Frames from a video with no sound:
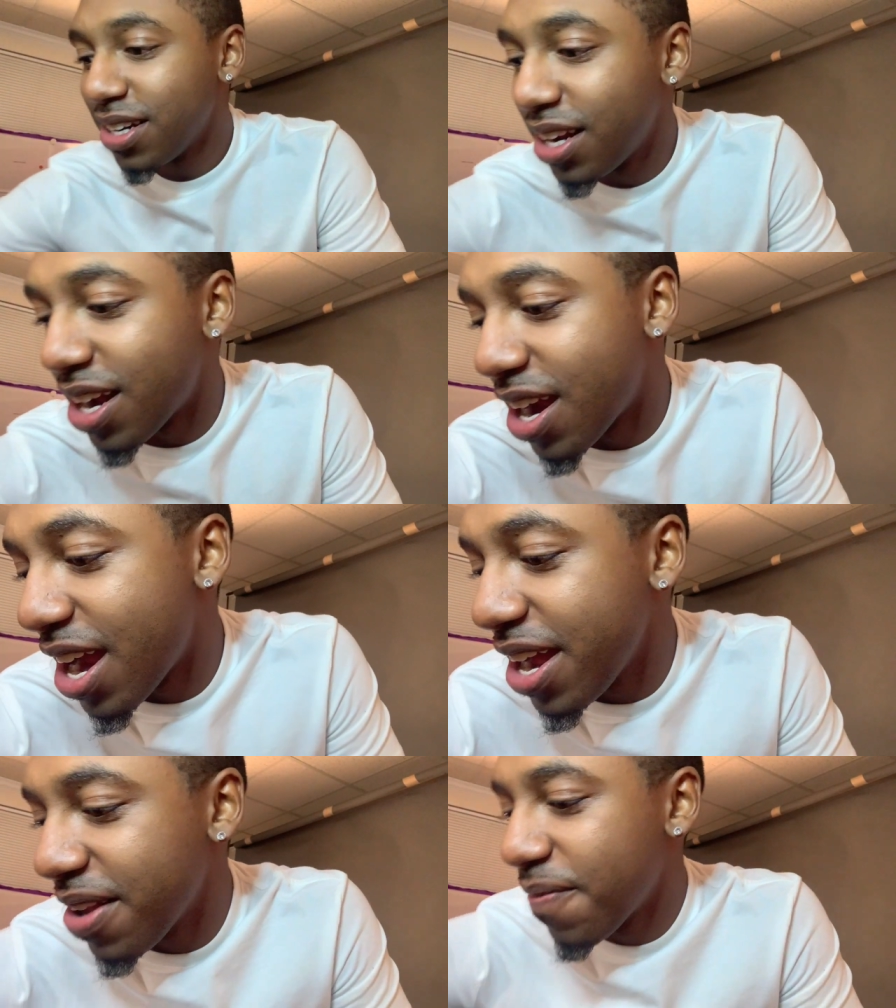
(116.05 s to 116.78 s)
All
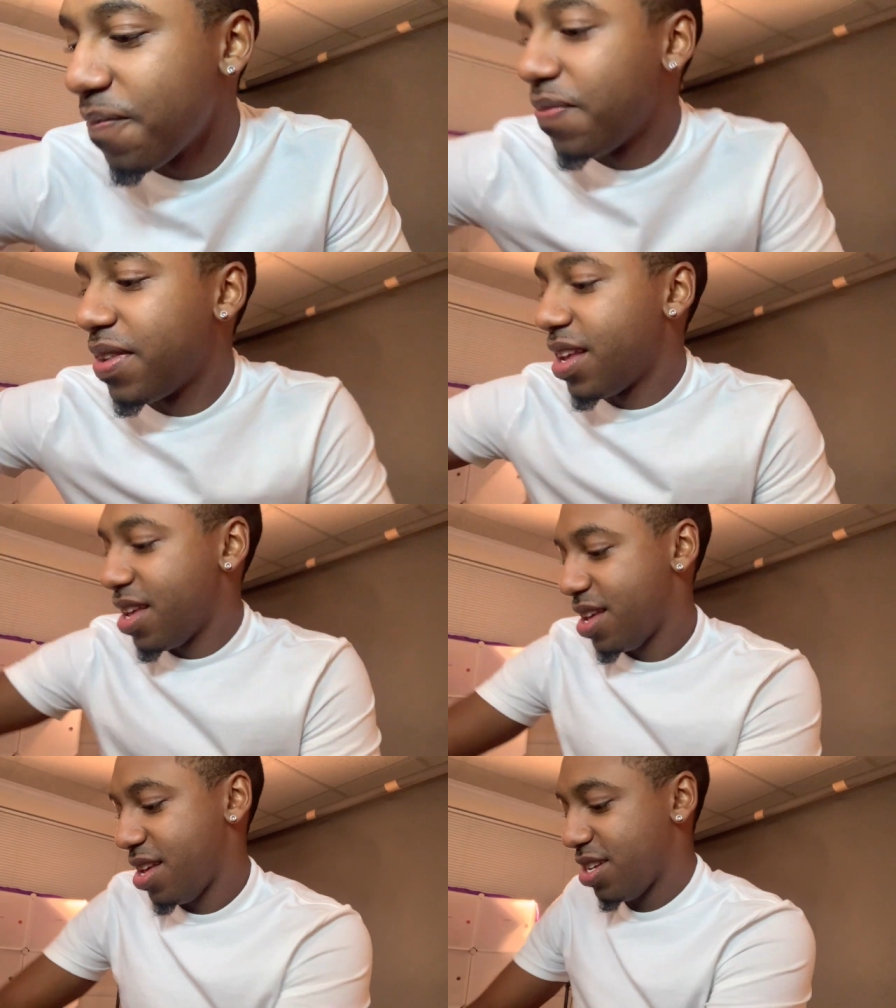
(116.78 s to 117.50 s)
right,
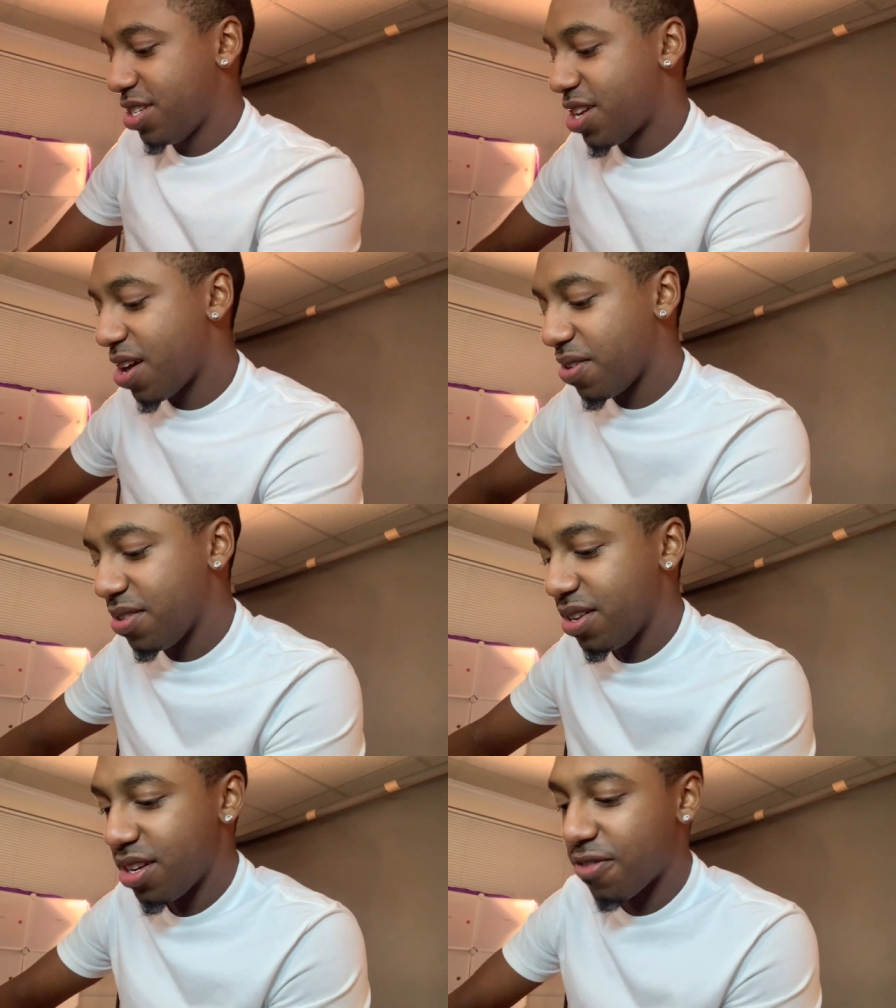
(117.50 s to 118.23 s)
so
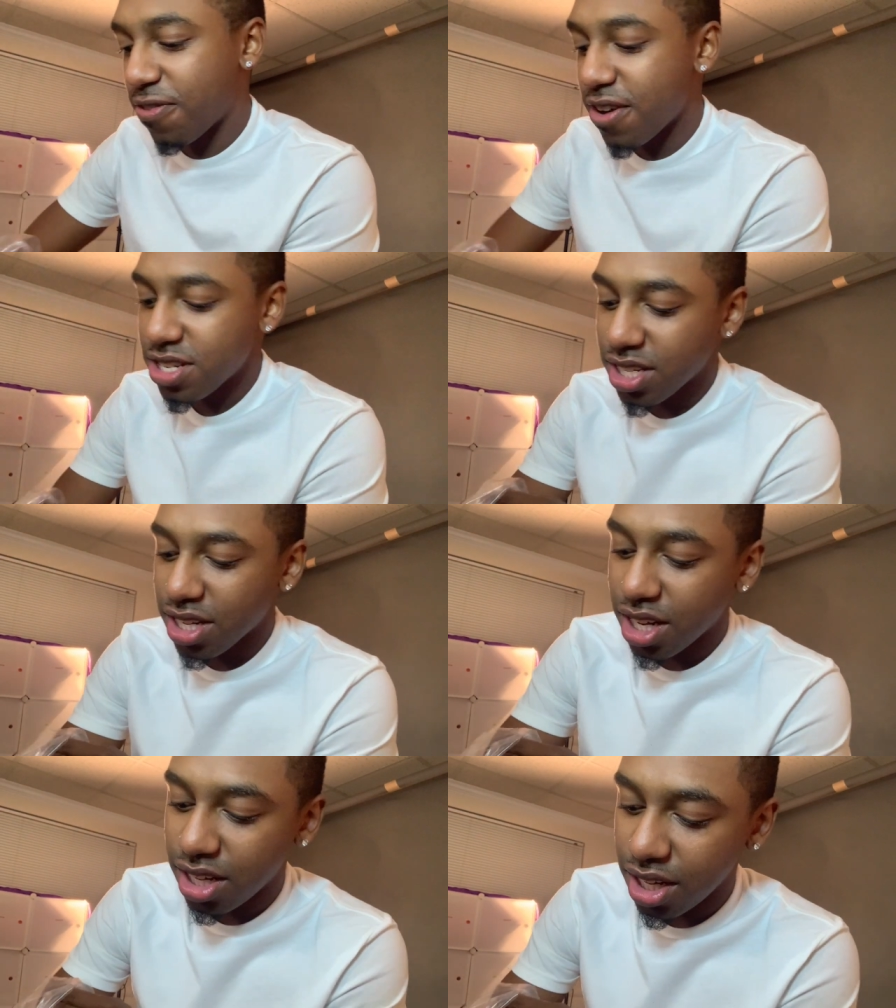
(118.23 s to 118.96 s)
the first
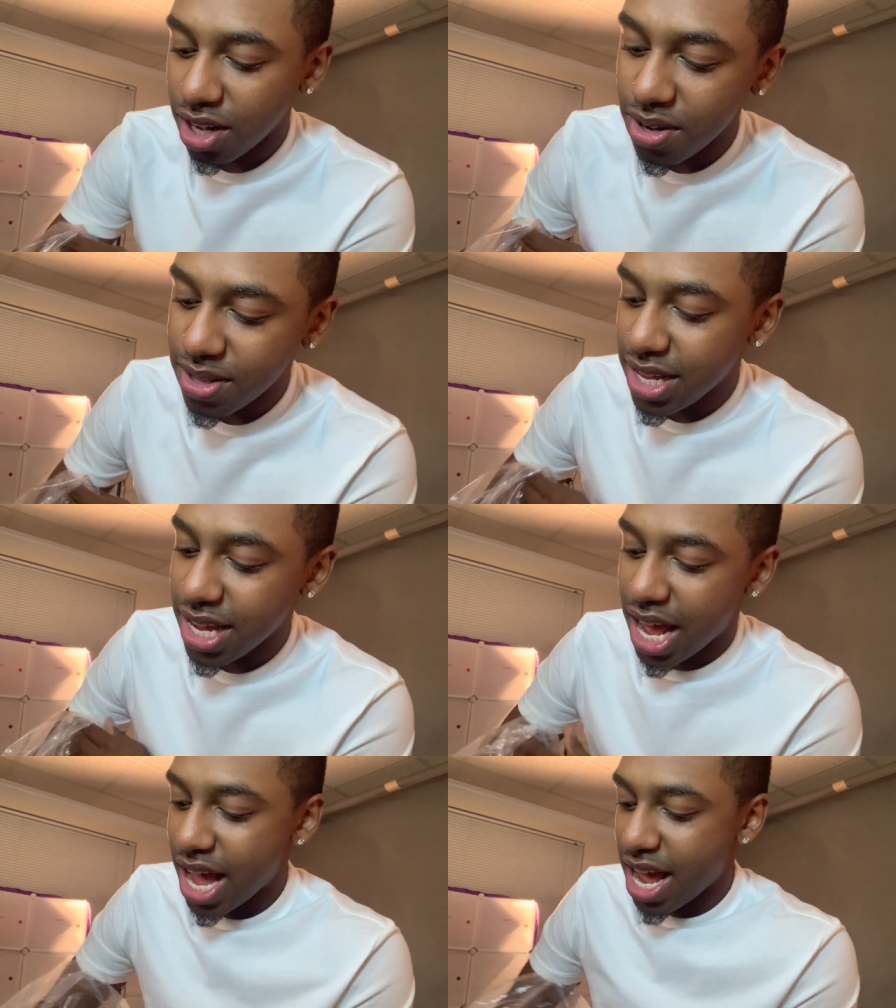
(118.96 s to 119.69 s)

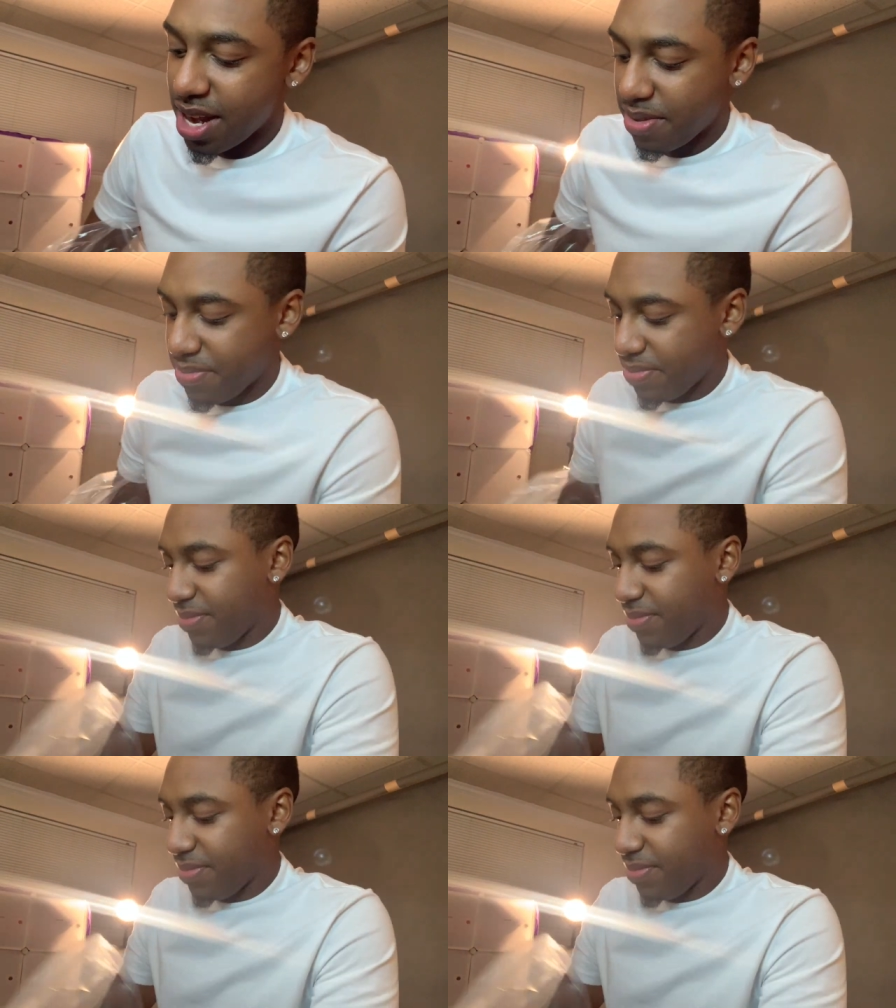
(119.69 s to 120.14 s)
clothing item